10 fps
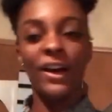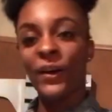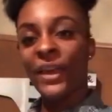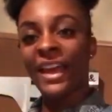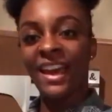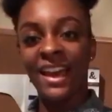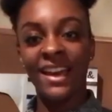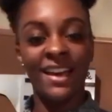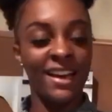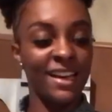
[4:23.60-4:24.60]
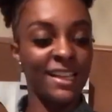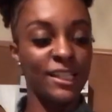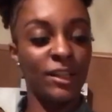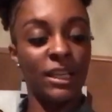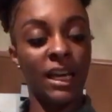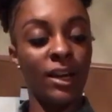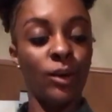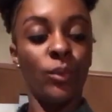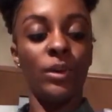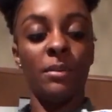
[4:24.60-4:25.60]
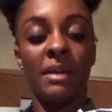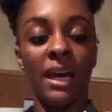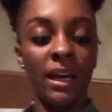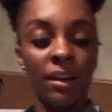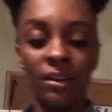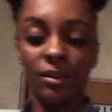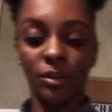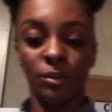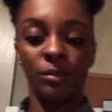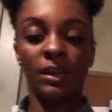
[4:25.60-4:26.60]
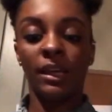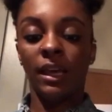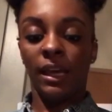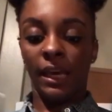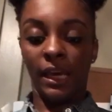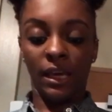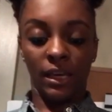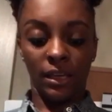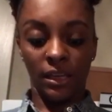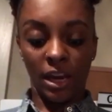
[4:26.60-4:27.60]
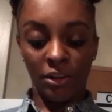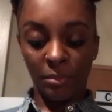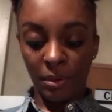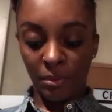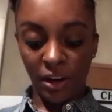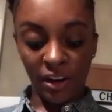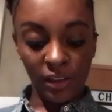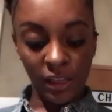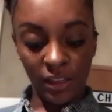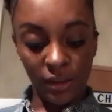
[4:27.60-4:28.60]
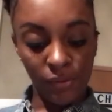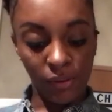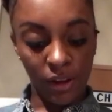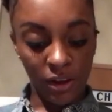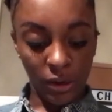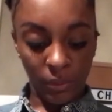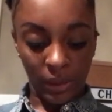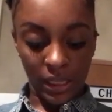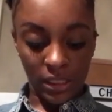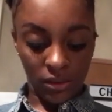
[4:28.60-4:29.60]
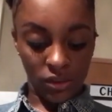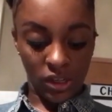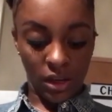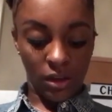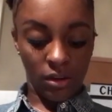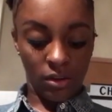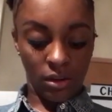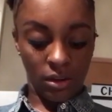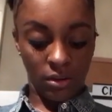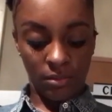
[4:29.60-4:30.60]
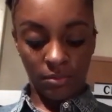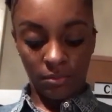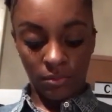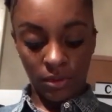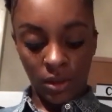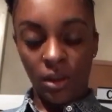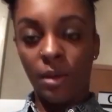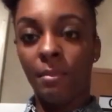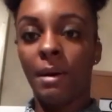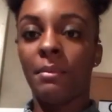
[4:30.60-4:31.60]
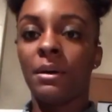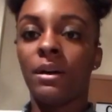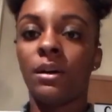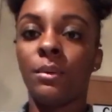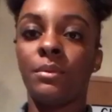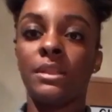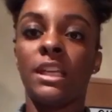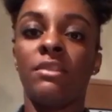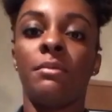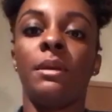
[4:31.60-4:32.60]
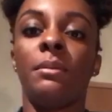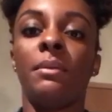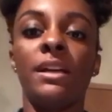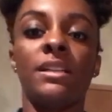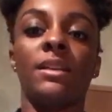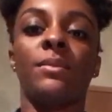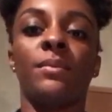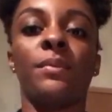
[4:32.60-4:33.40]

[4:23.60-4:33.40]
Okay, hey guys, so now we're back at home. And y'all remember early in the vlog when I told y'all my mom was giving me a present.